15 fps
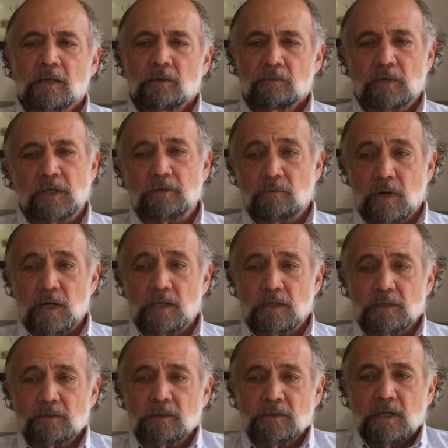really well
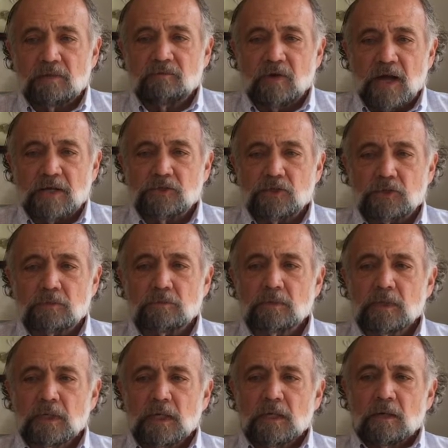and could advise you
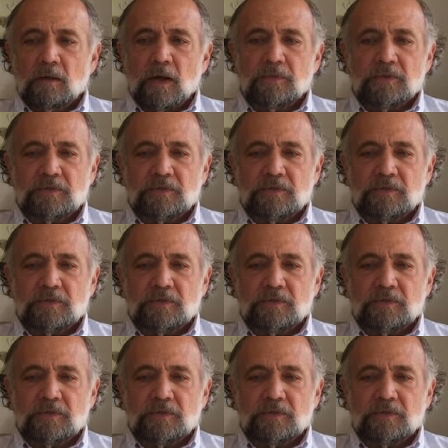on